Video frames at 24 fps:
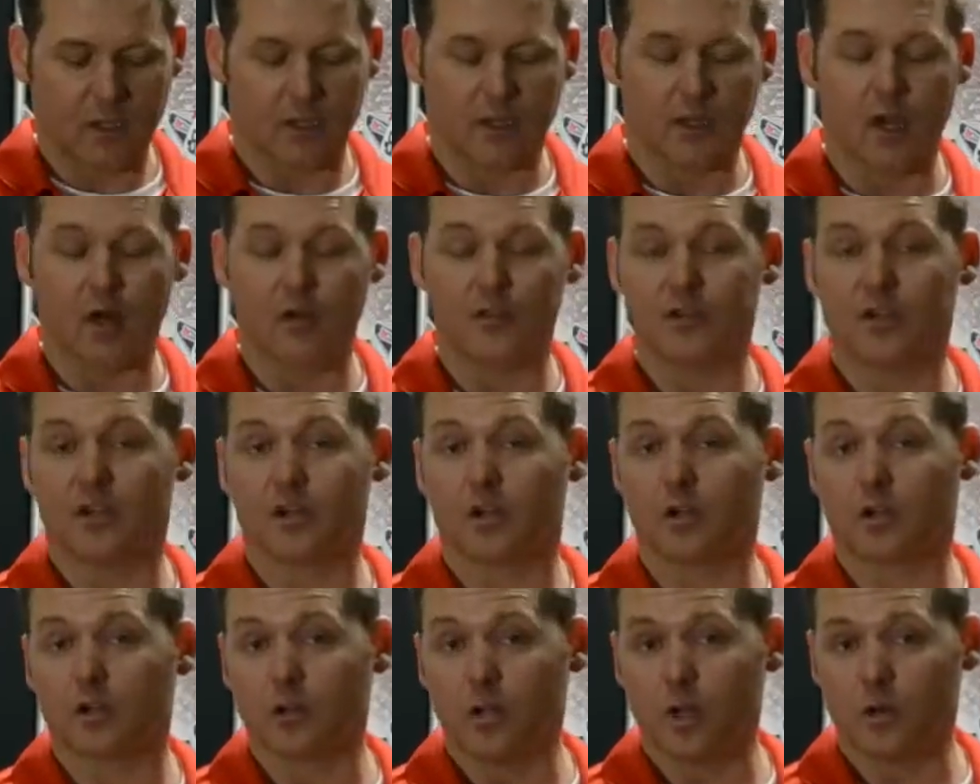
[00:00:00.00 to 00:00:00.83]
Now the
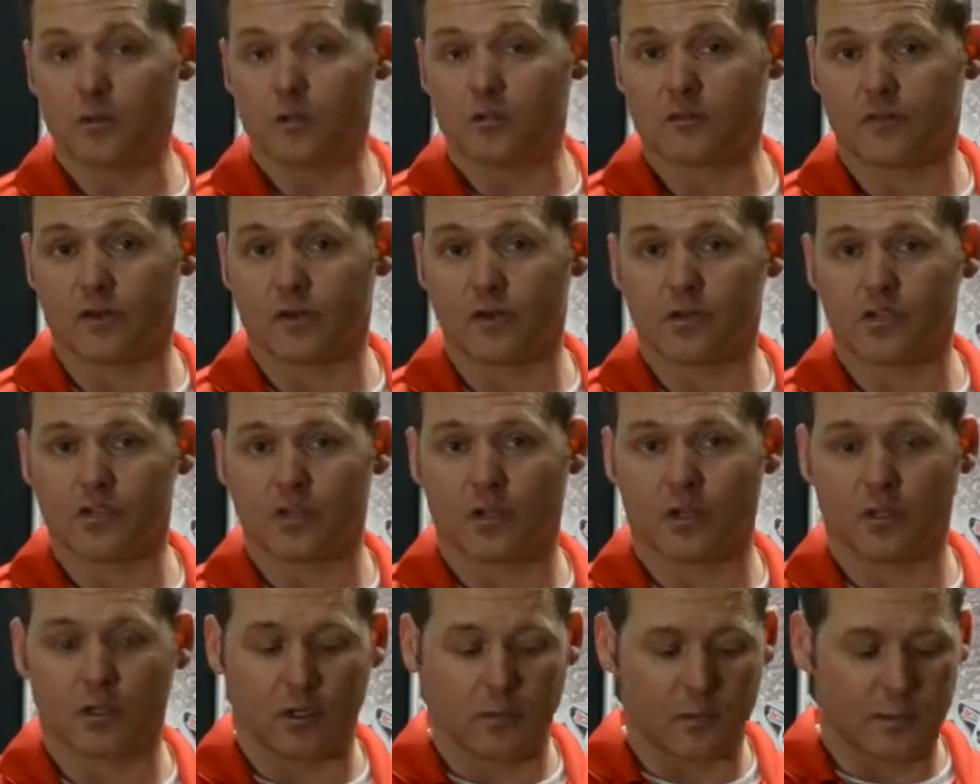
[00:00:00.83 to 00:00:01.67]
enclosed
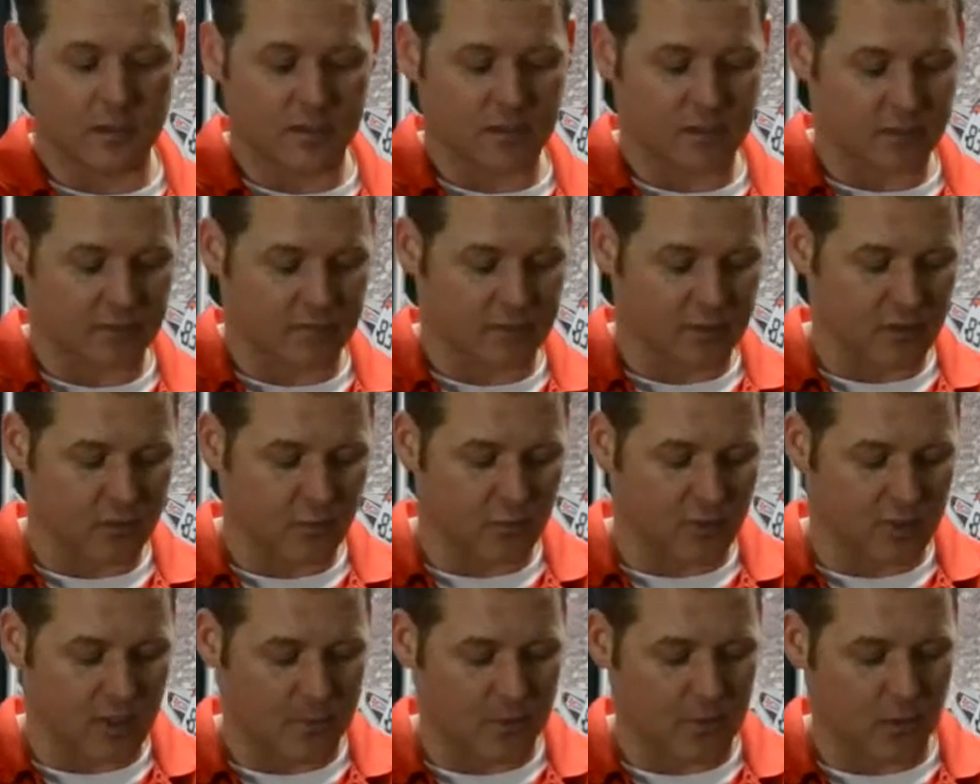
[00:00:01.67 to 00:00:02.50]
version, a little bit different,
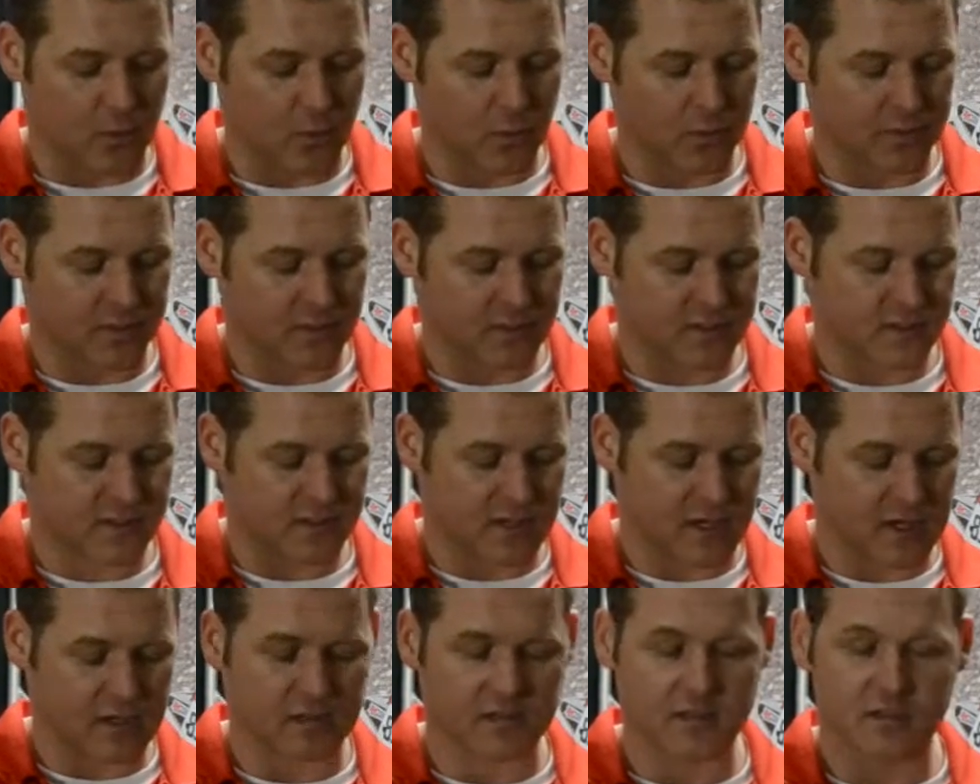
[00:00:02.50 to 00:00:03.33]
we come out with a
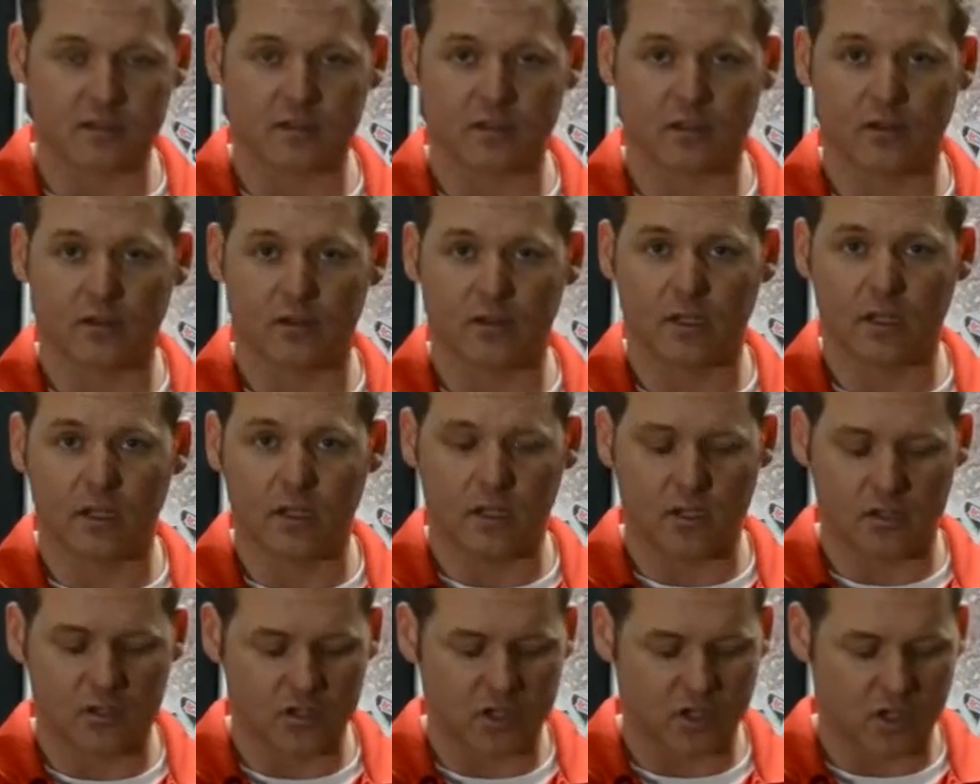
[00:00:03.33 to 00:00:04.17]
stainless steel
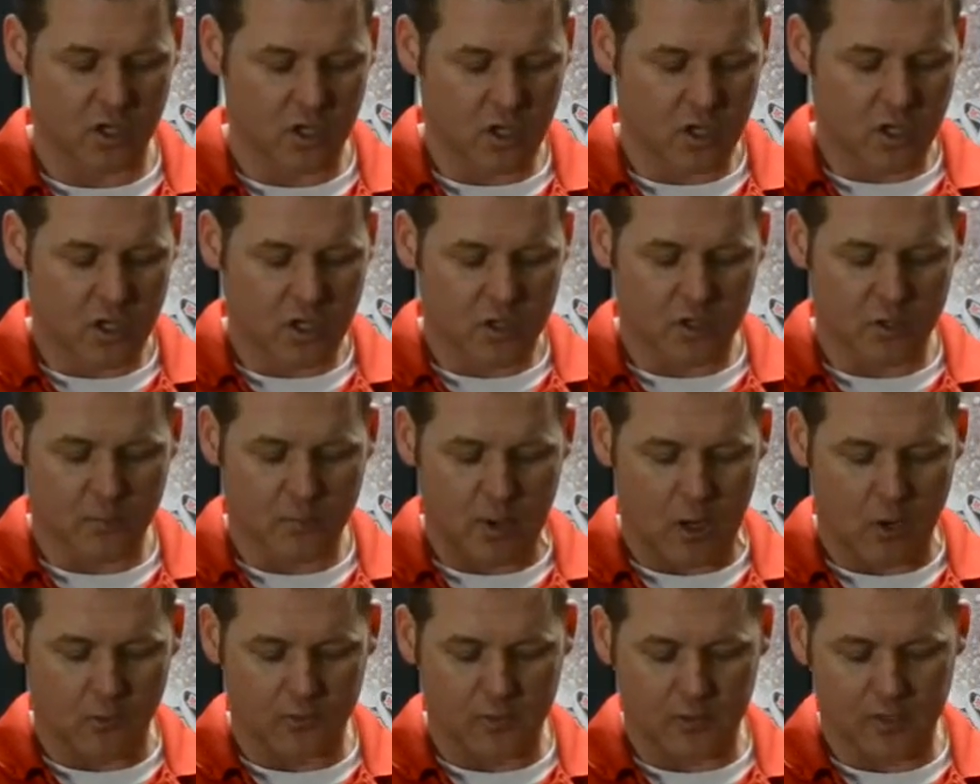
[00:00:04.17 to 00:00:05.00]
hinge. You
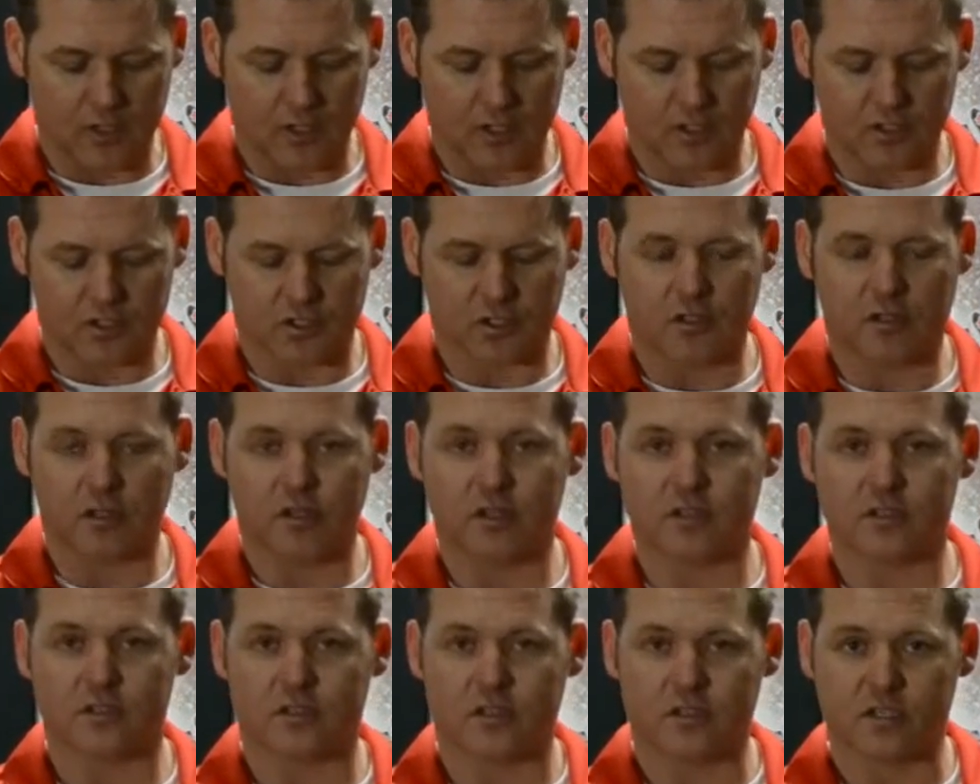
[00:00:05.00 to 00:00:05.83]
mount the hinge to
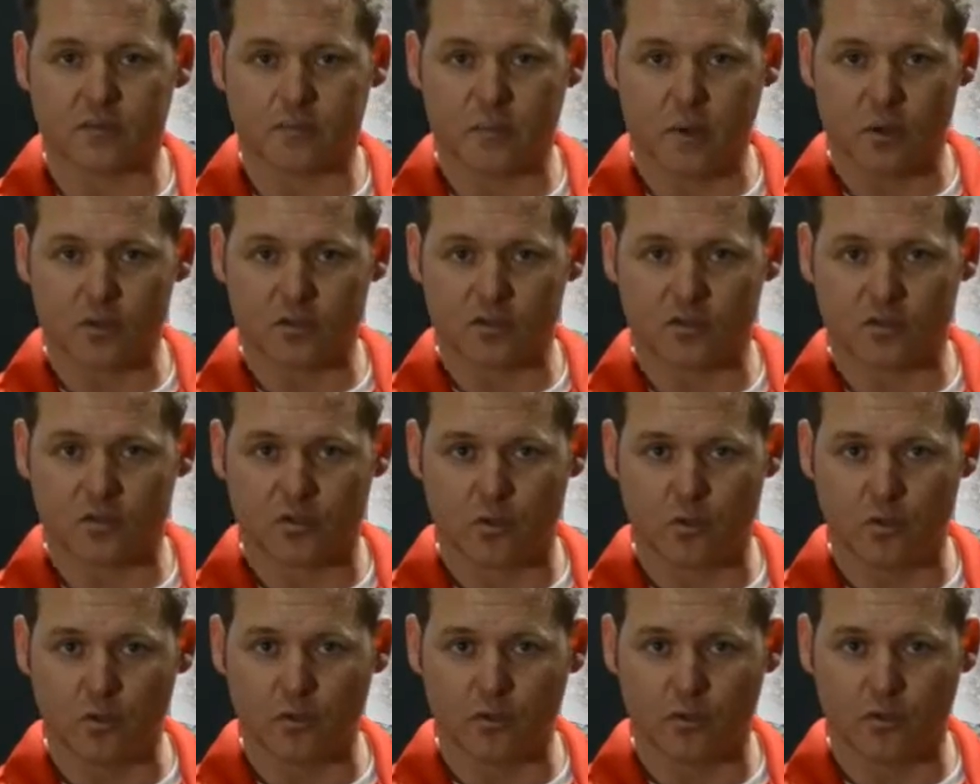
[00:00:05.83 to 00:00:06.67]
this, this mounts
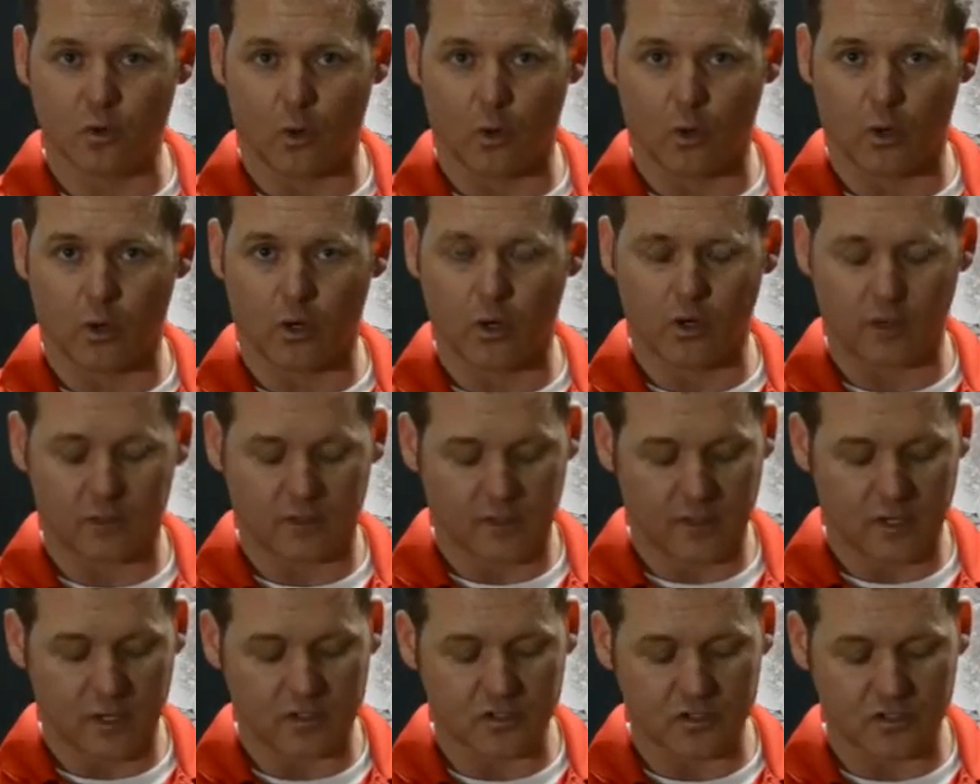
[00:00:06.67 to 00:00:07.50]
to the door,
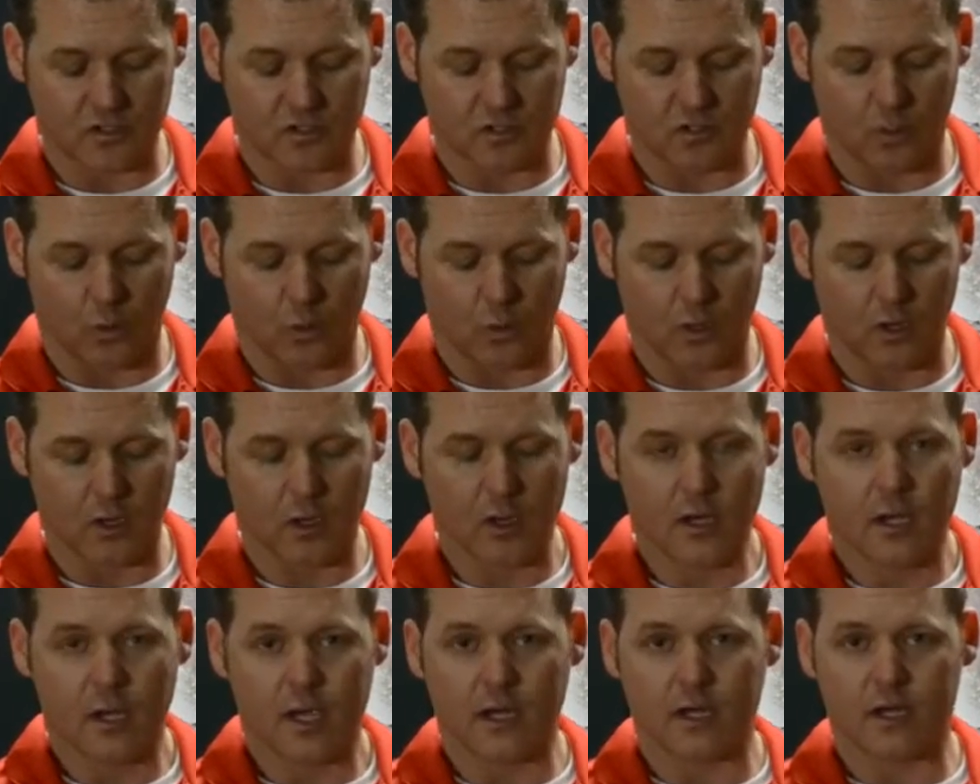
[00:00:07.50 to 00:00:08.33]
the edge of the door,
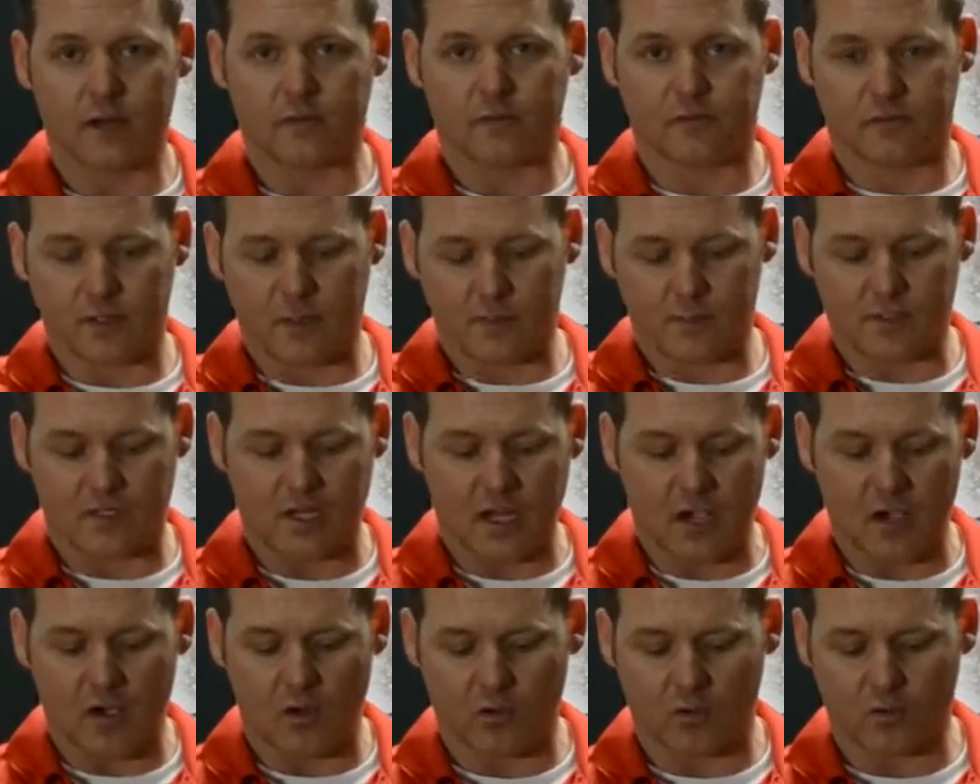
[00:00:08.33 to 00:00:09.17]
and it flips
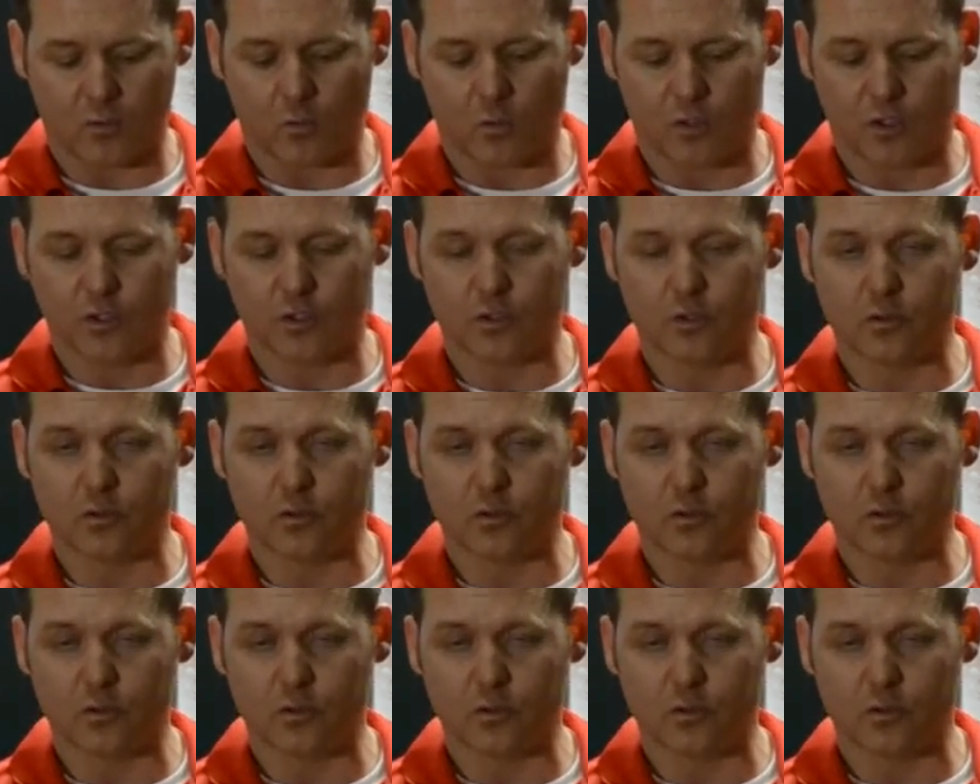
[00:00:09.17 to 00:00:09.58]
down when you